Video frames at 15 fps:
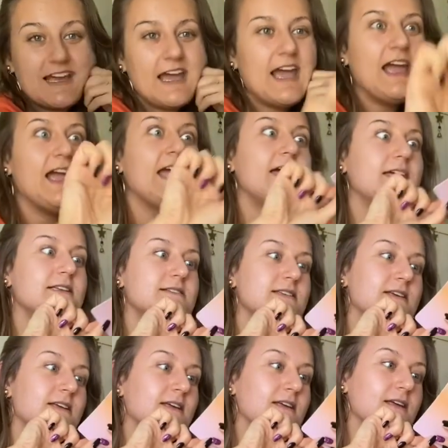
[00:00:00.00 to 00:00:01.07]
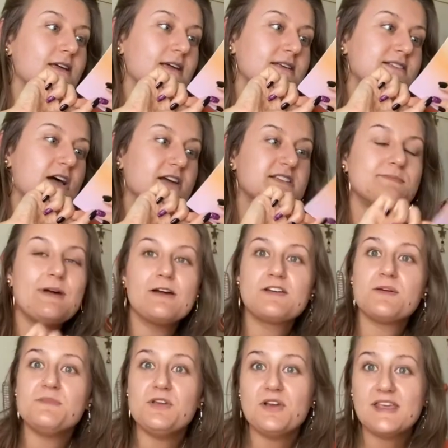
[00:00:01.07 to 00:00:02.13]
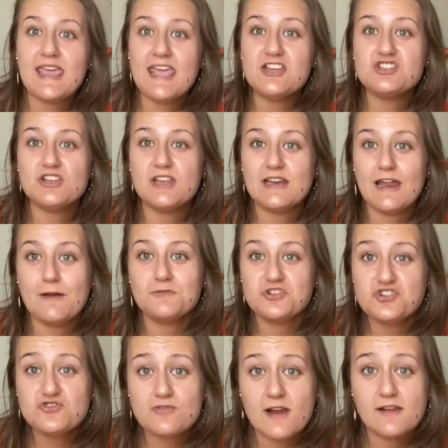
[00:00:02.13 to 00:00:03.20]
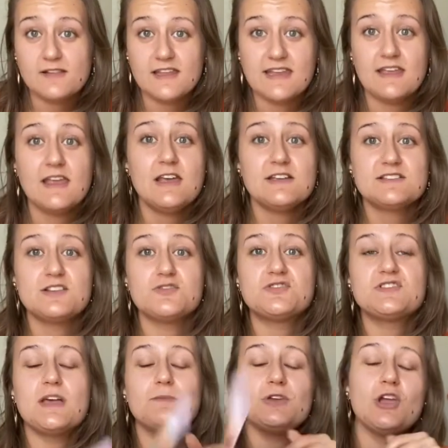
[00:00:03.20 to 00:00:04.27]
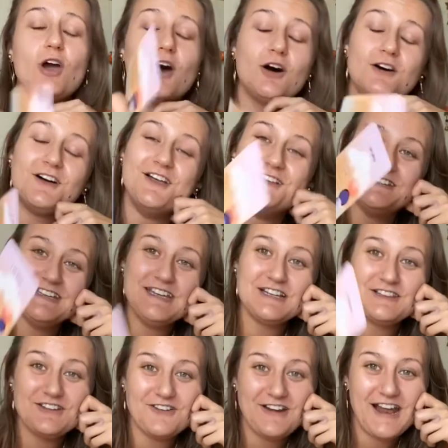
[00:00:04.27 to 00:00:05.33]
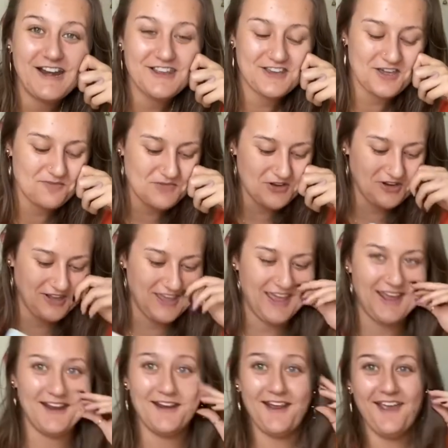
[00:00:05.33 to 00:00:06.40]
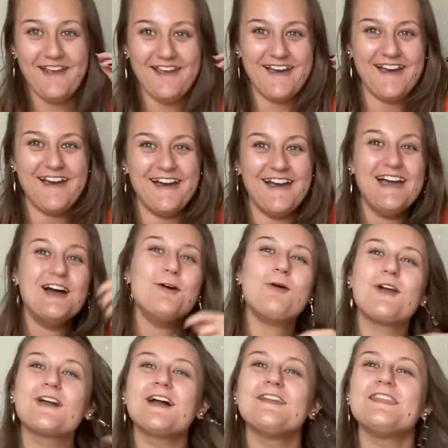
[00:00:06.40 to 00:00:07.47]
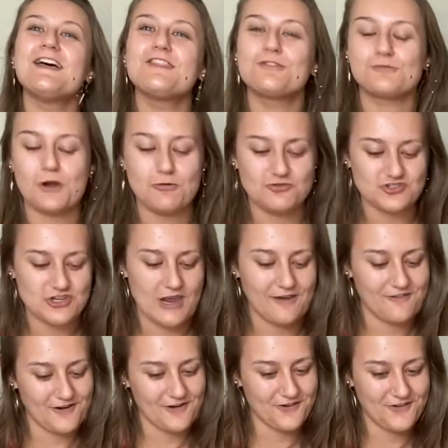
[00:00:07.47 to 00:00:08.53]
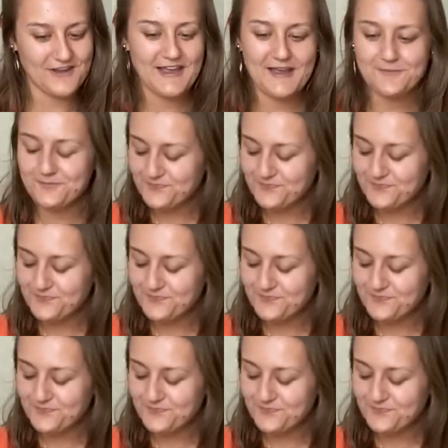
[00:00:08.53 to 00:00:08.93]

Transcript: And it talked about communication and I was struggling. So some of y'all need to learn how to communicate. Work on that throat chakra, okay?